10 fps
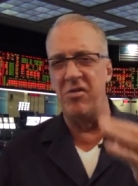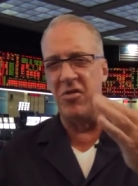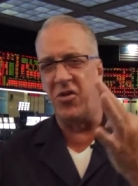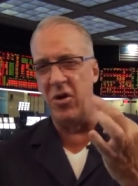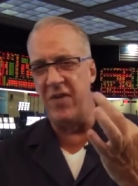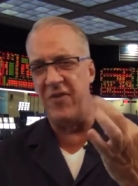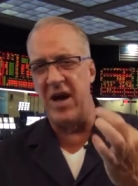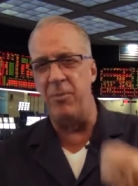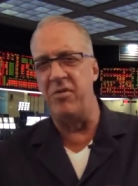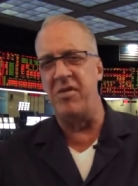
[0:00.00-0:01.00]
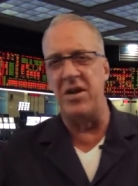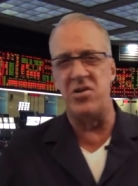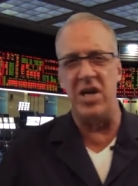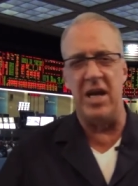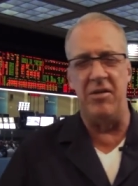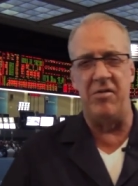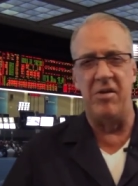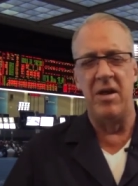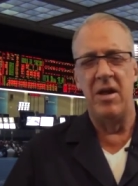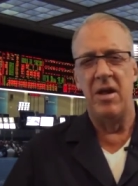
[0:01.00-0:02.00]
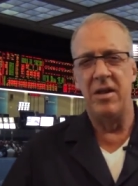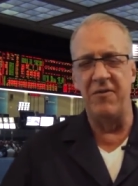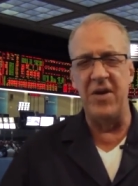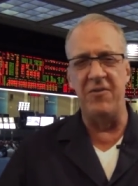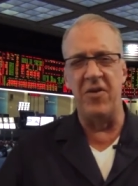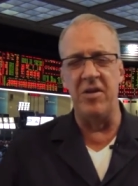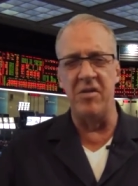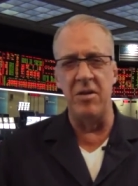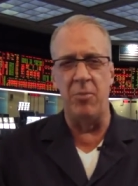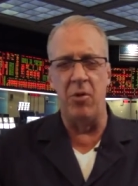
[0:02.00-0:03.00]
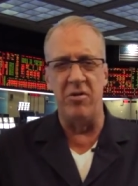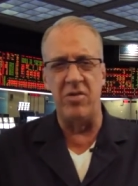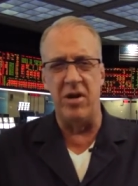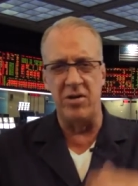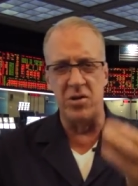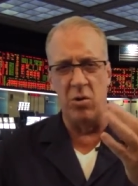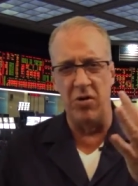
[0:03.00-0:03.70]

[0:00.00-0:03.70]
a 35% chance. The Fed funds on the Board of Trade are showing a